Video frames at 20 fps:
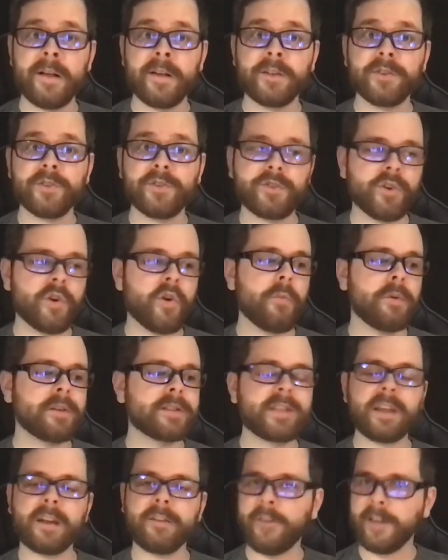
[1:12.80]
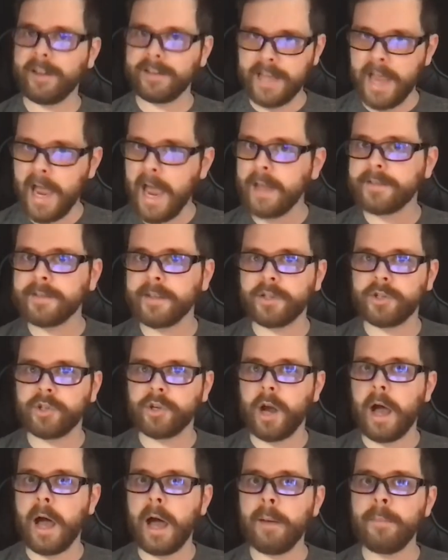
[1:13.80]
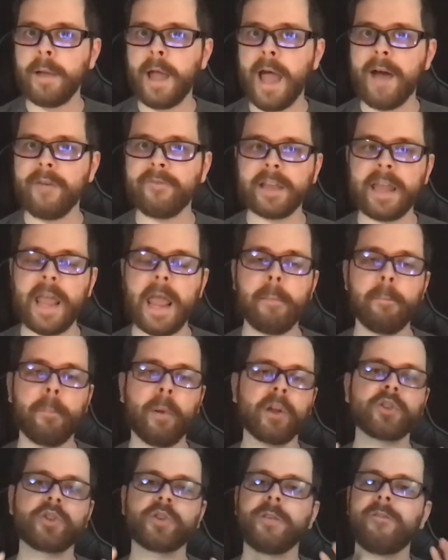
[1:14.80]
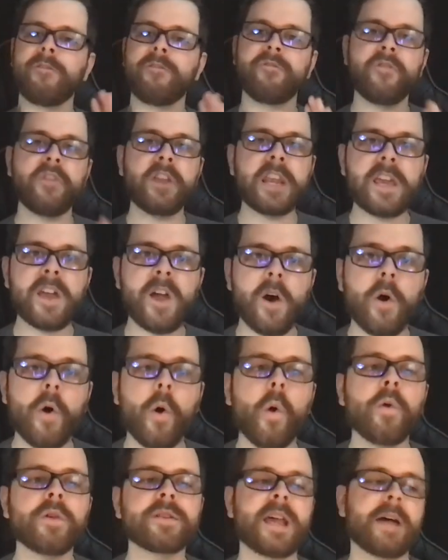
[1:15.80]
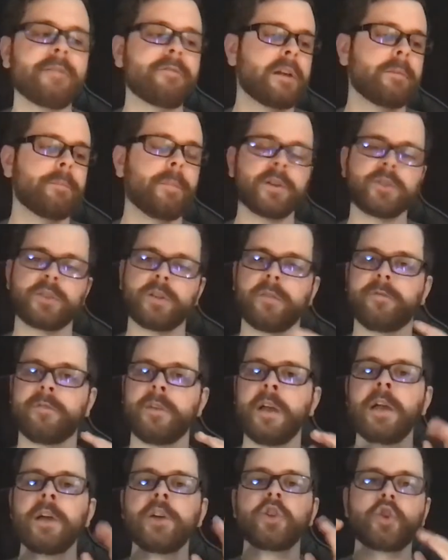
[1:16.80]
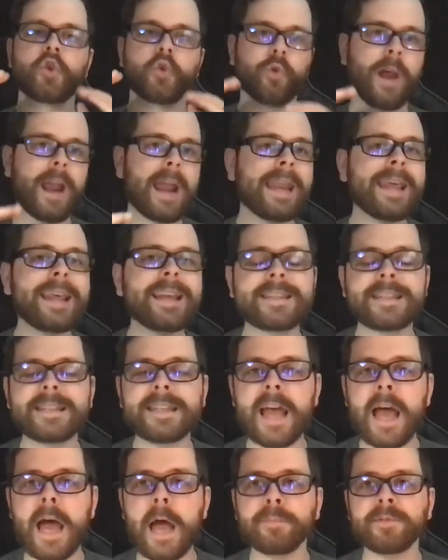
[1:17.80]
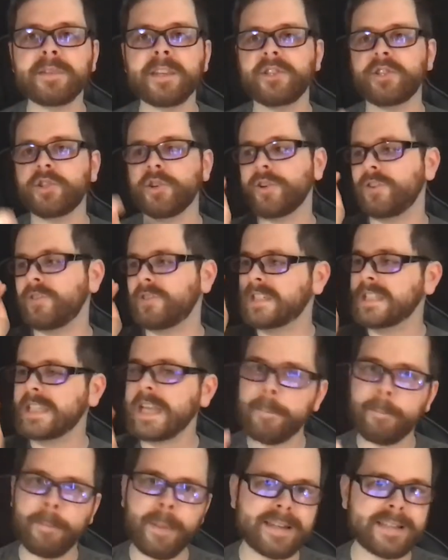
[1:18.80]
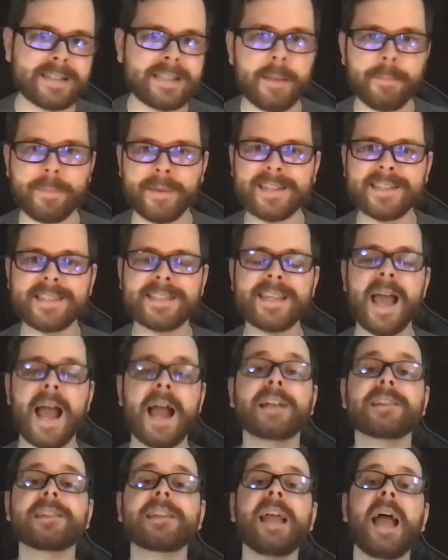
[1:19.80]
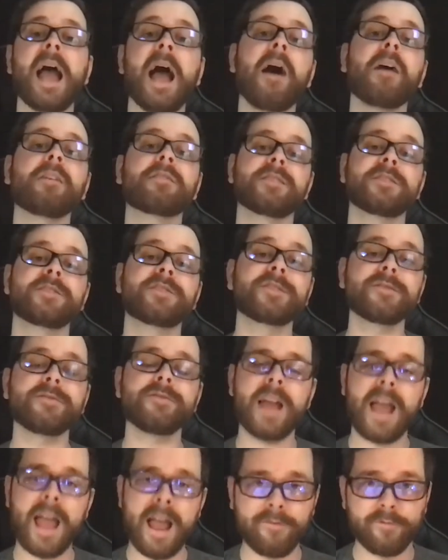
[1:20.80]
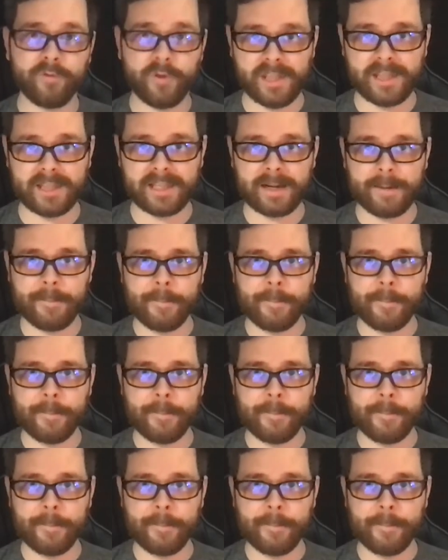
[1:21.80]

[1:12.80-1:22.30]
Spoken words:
Zoom has done a fantastic job having a bunch of videos, having a bunch of training steps that show you step by step exactly how to do everything.